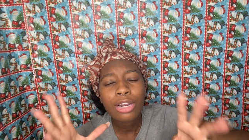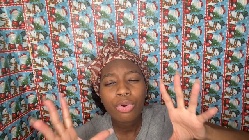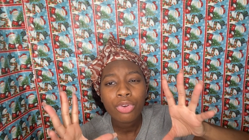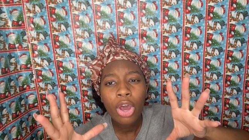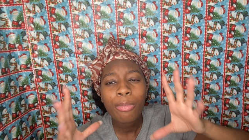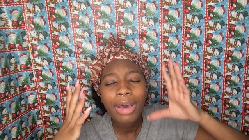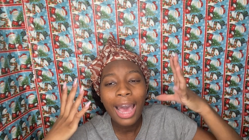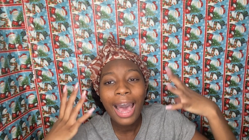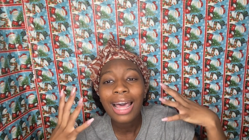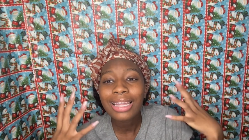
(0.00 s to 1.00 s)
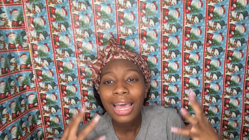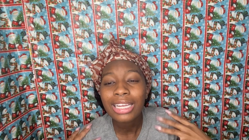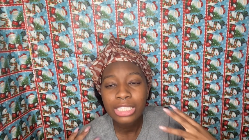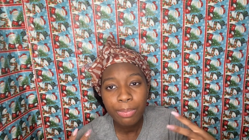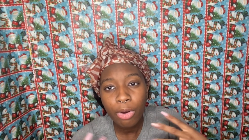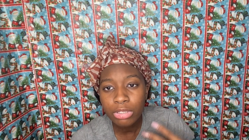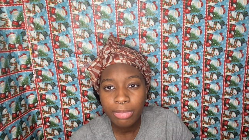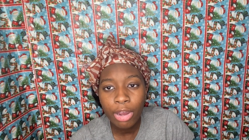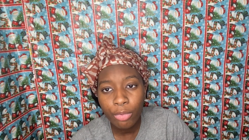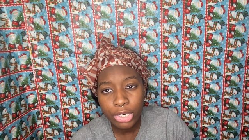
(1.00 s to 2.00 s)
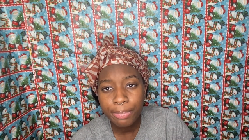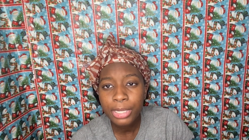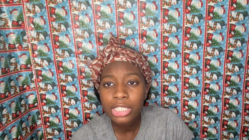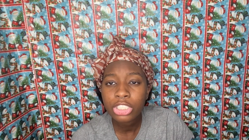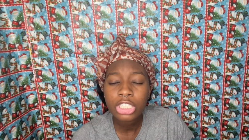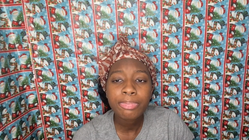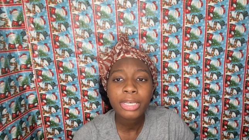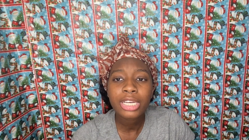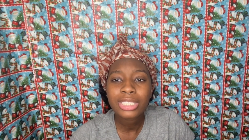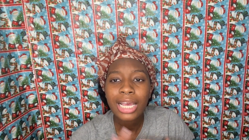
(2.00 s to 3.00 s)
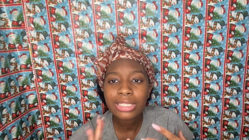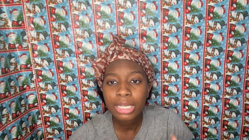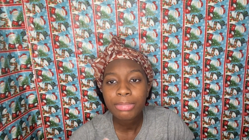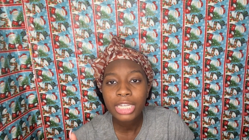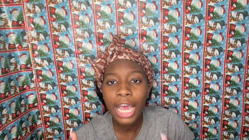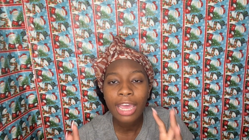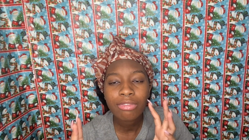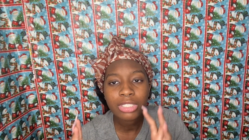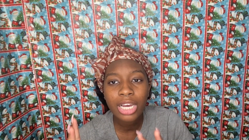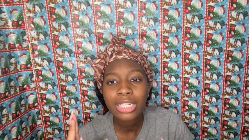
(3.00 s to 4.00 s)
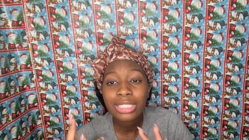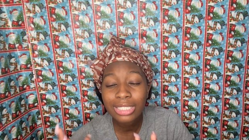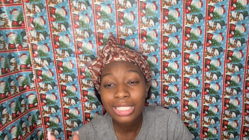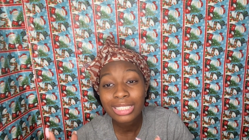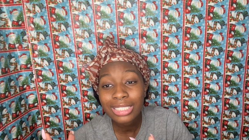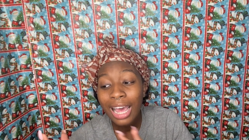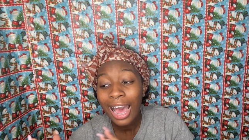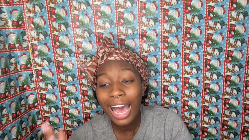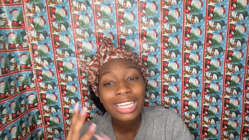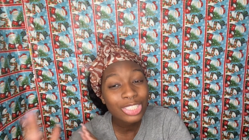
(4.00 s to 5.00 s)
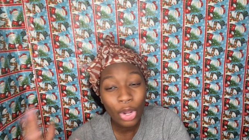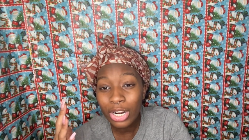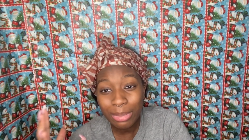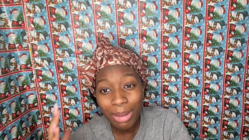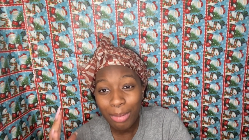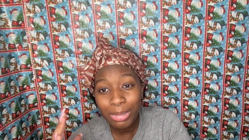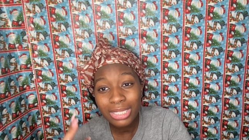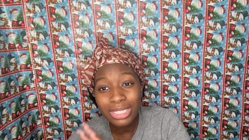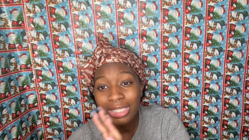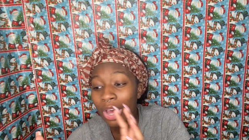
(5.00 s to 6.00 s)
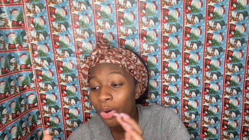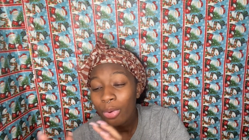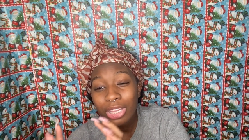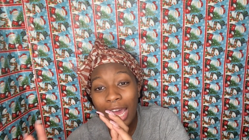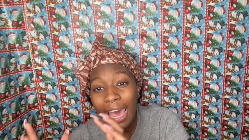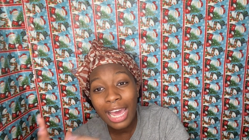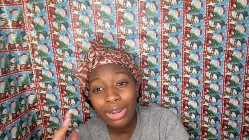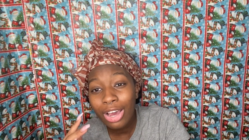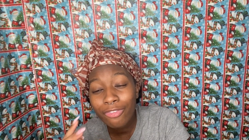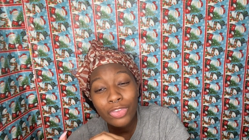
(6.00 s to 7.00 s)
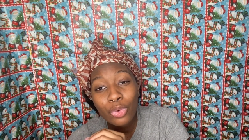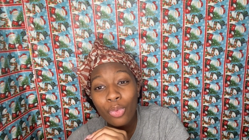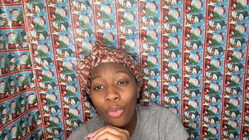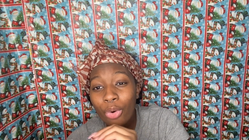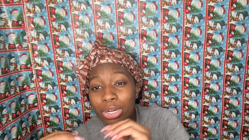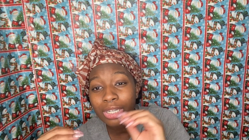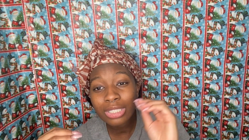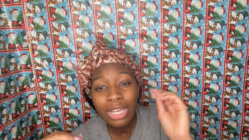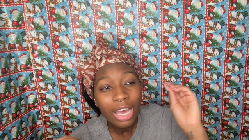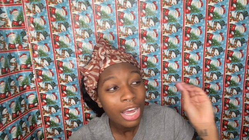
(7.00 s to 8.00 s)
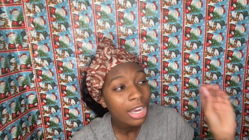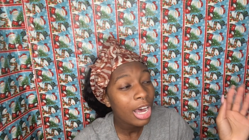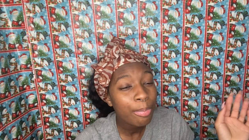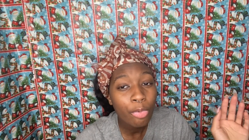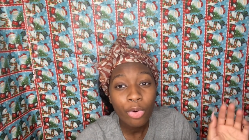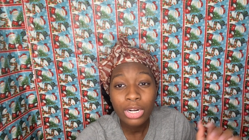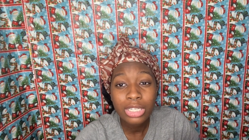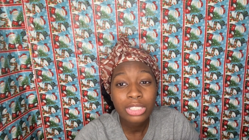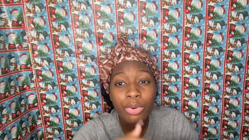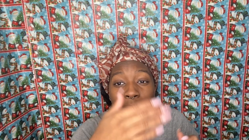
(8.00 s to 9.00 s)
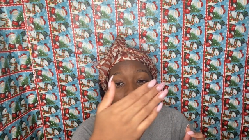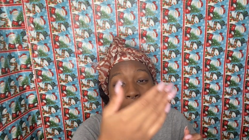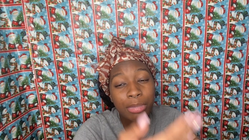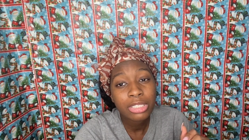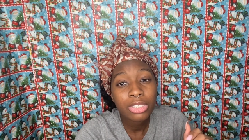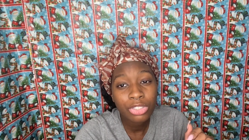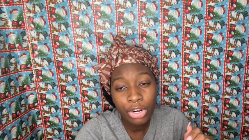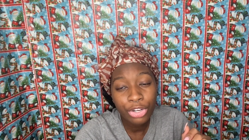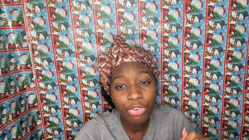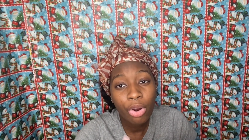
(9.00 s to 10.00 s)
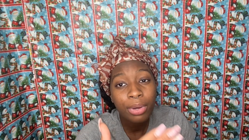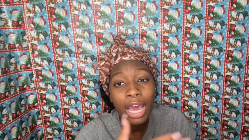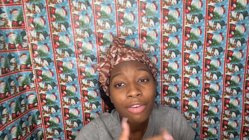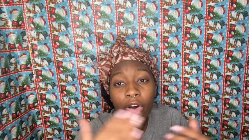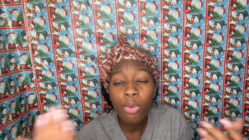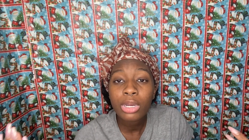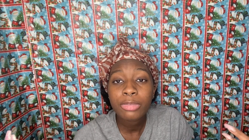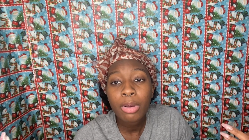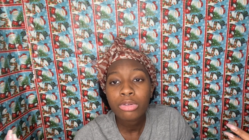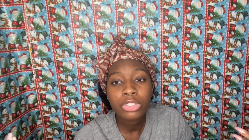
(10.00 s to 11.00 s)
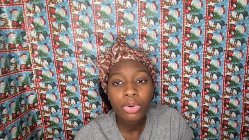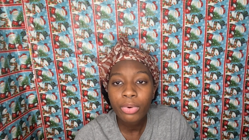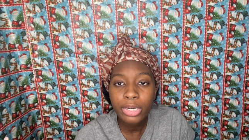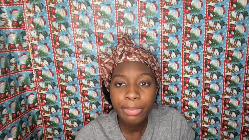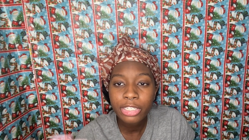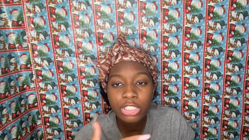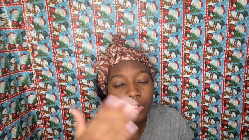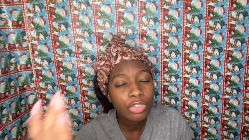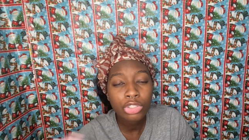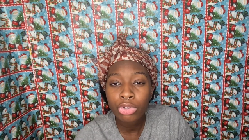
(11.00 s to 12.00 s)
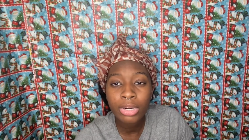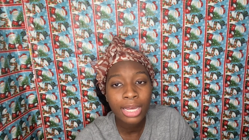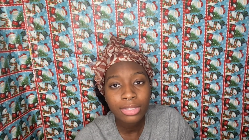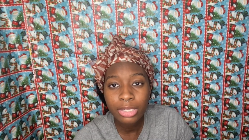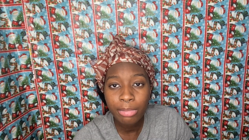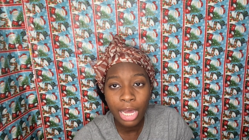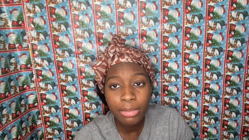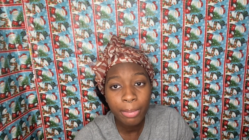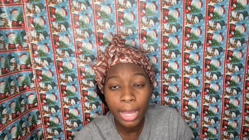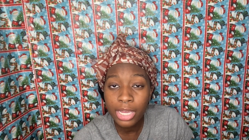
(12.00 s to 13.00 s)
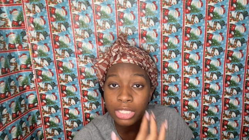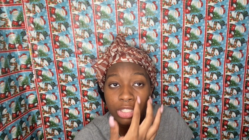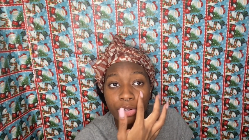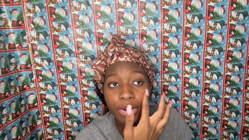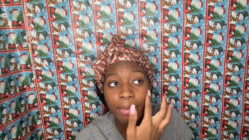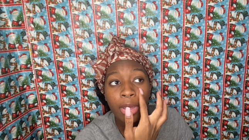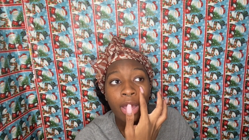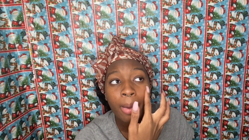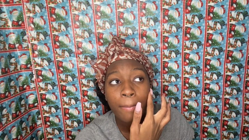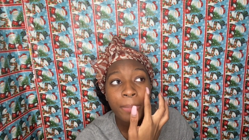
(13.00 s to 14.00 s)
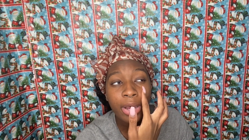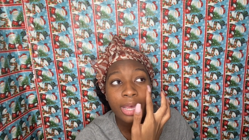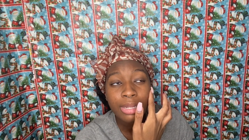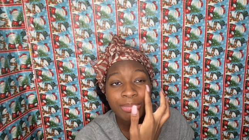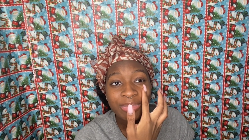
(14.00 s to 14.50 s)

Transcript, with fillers: don't know, but I like to post my order pics just because that's something I have done since I started my business. Whether I had a few orders, a couple orders to when my business started growing, I've always posted order pictures if you scroll down to the bottom of my Instagram. But